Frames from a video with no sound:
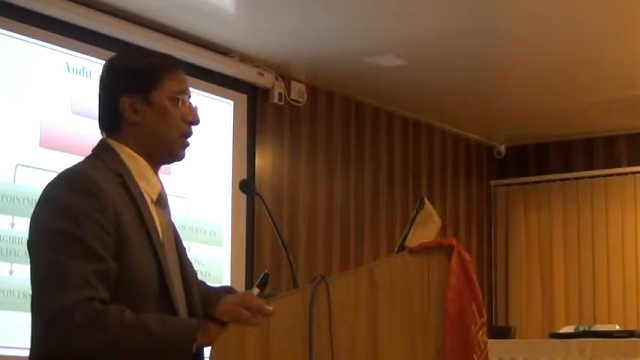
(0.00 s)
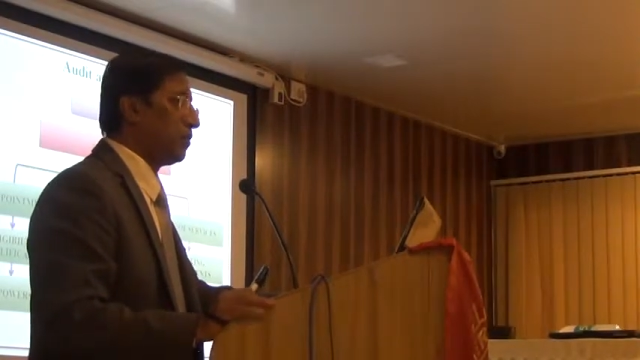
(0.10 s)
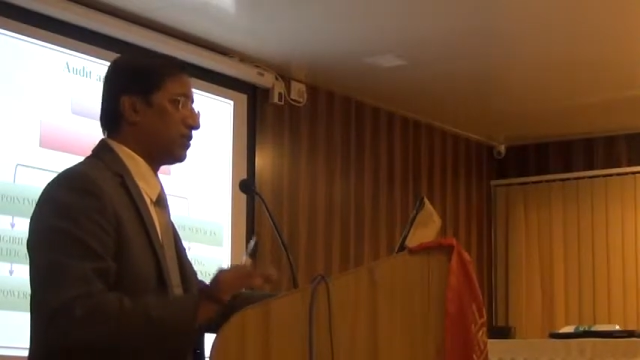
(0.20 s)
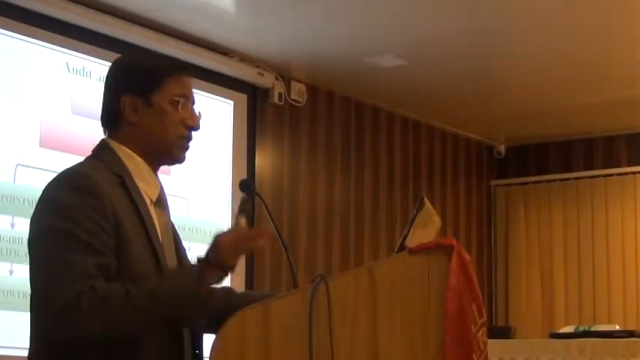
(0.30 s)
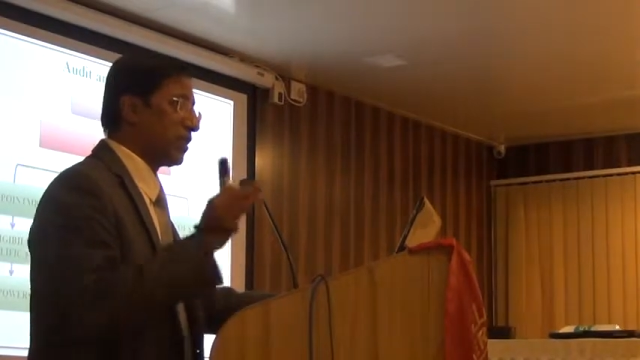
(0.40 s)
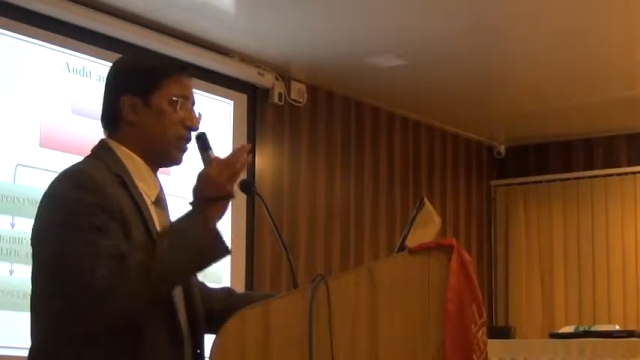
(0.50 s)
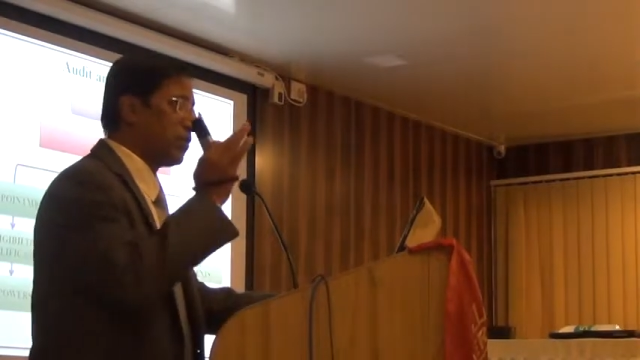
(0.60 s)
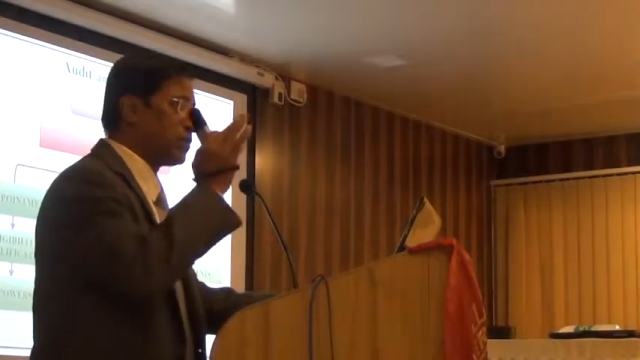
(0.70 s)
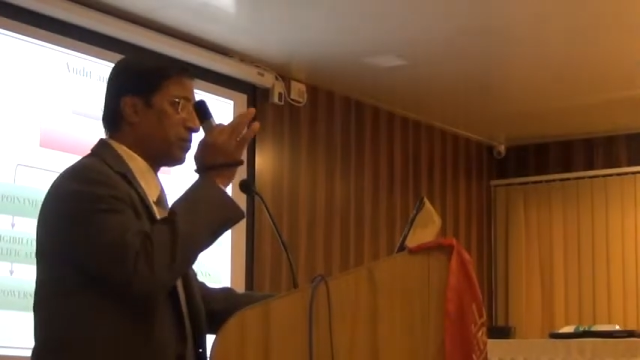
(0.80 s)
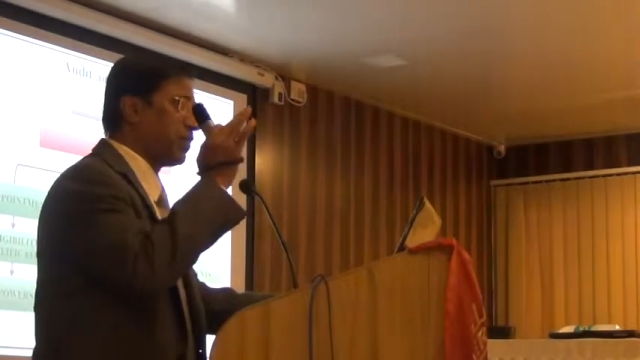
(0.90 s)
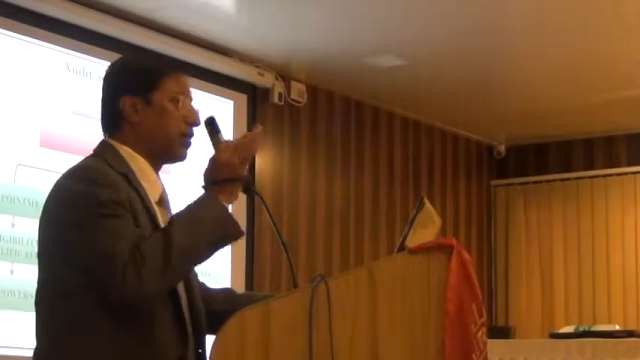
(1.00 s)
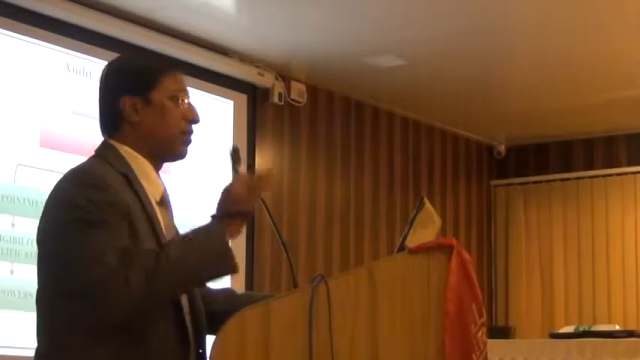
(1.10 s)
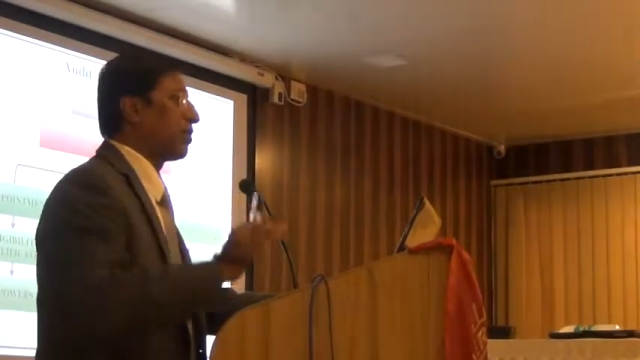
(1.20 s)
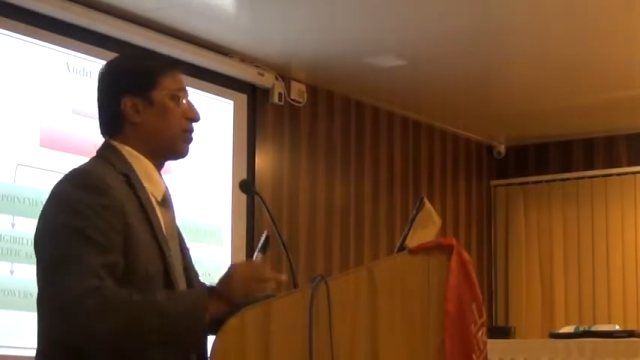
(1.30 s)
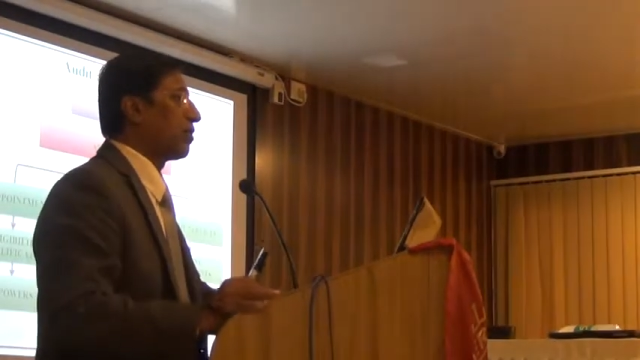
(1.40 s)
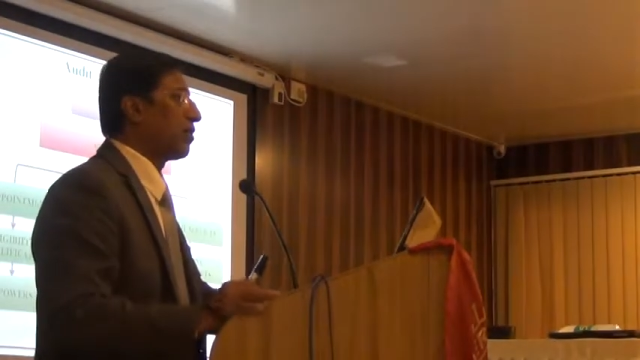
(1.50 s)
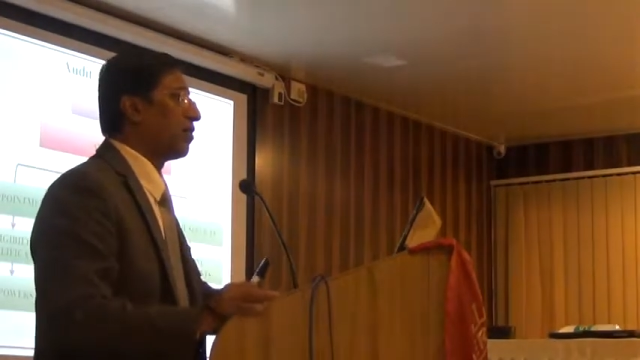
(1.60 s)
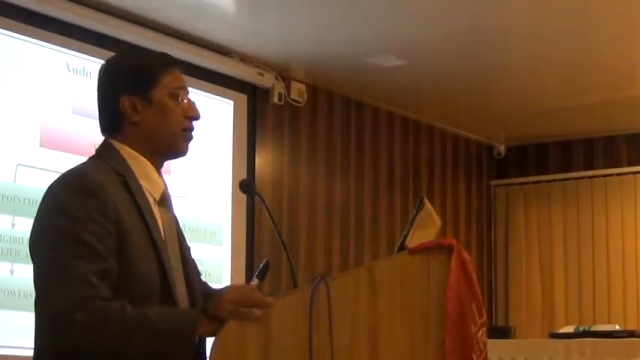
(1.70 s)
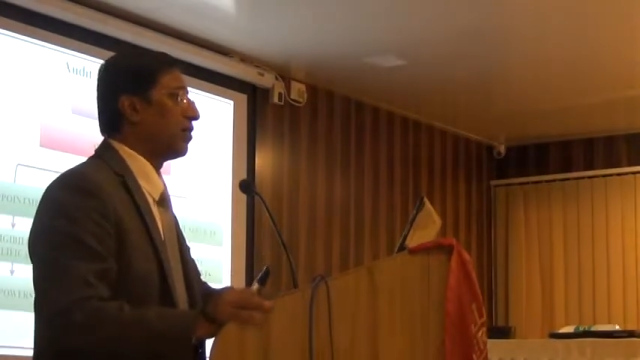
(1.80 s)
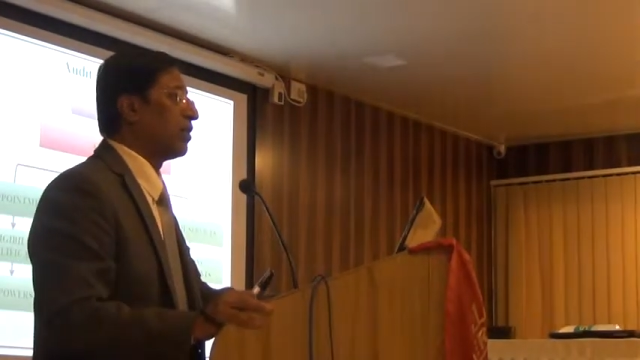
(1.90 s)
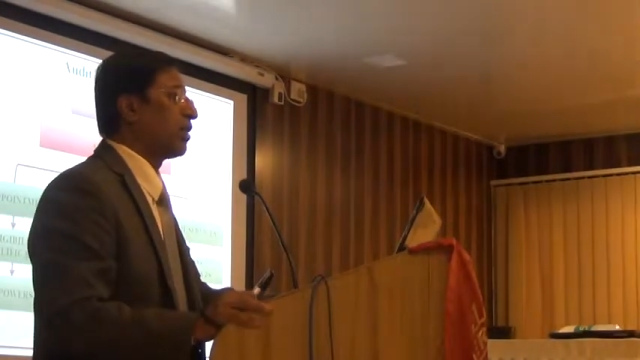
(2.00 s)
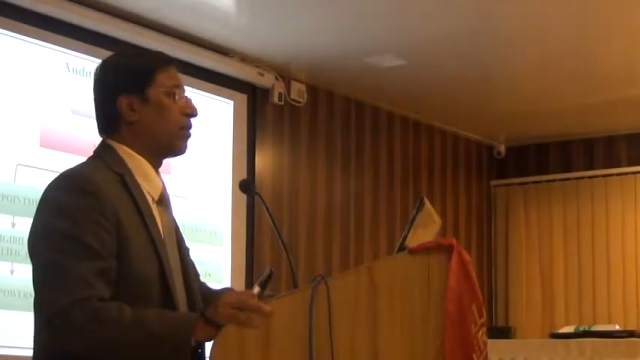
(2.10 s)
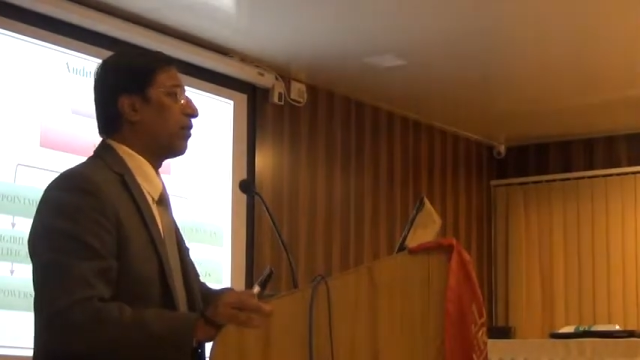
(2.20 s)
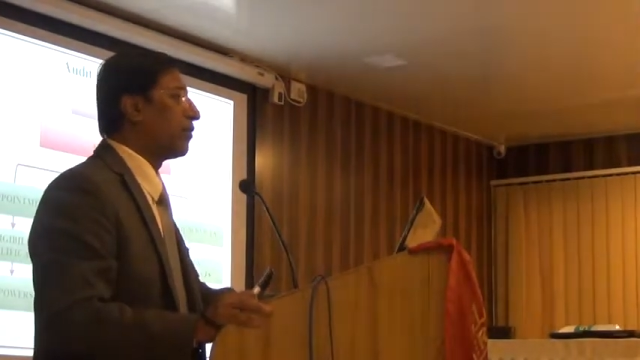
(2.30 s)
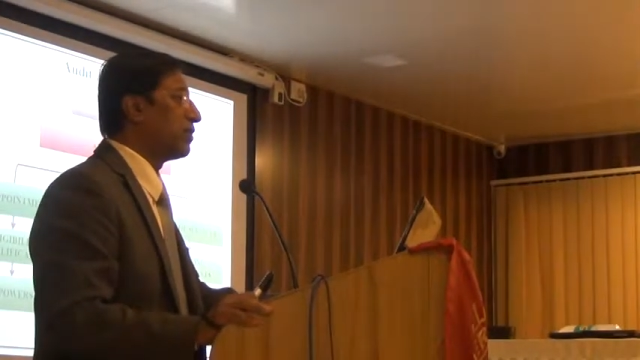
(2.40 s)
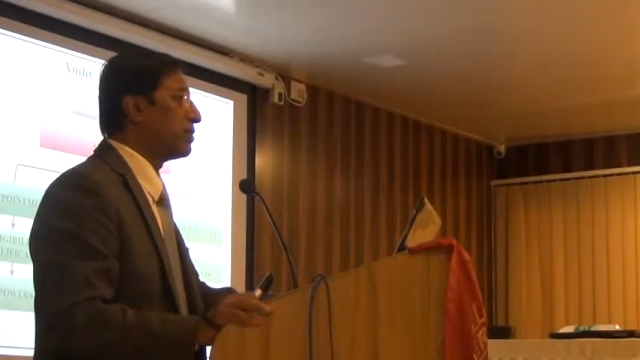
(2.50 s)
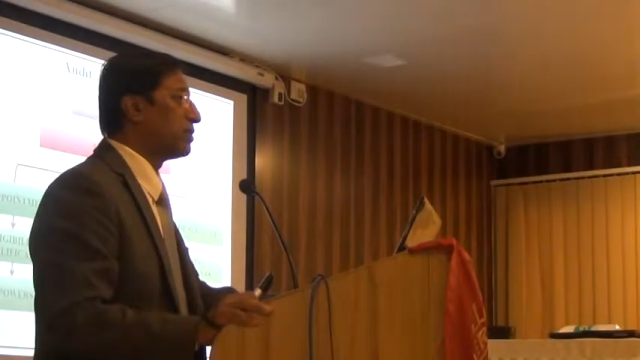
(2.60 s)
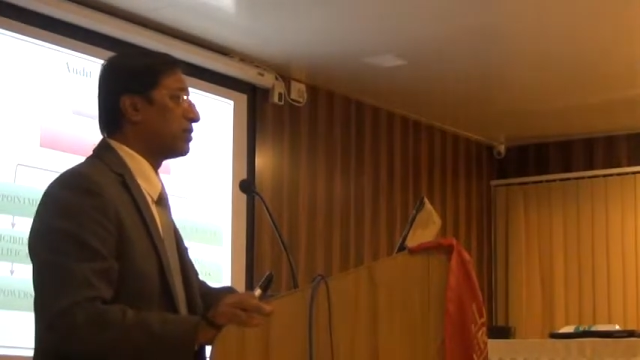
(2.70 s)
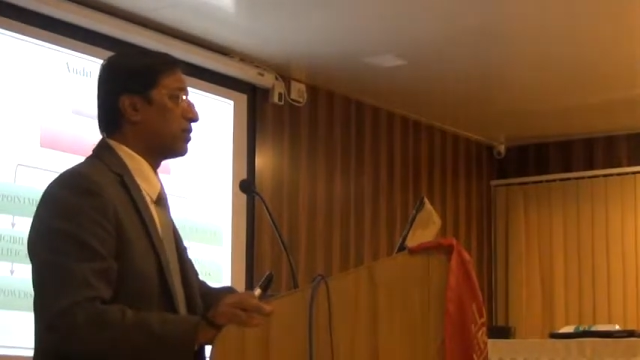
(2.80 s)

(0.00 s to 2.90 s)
He was a keynote speaker in the conference.